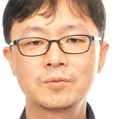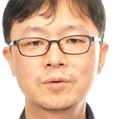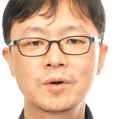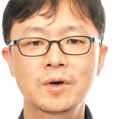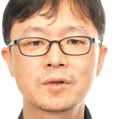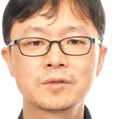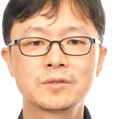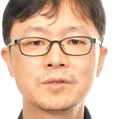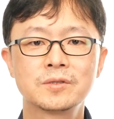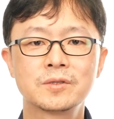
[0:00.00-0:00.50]

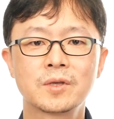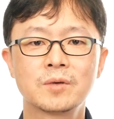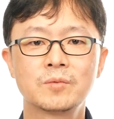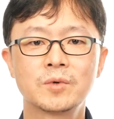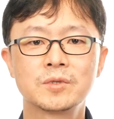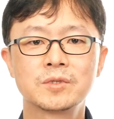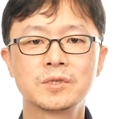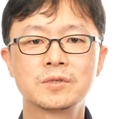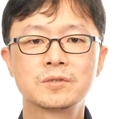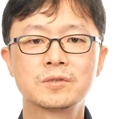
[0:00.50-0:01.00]
the
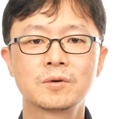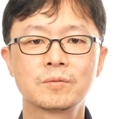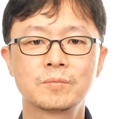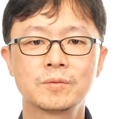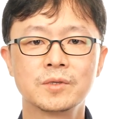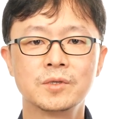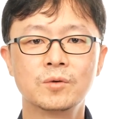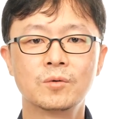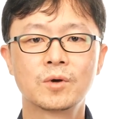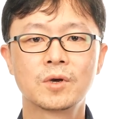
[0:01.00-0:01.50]

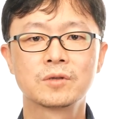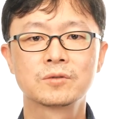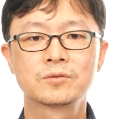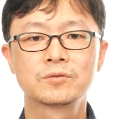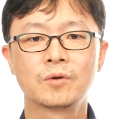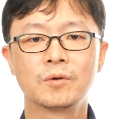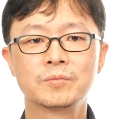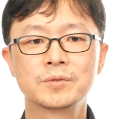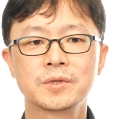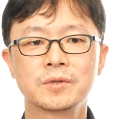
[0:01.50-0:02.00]
in-house Kafka
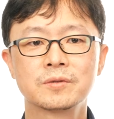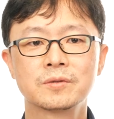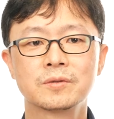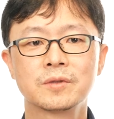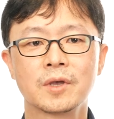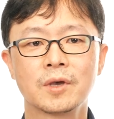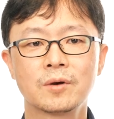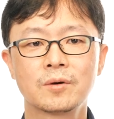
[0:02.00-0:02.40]
system.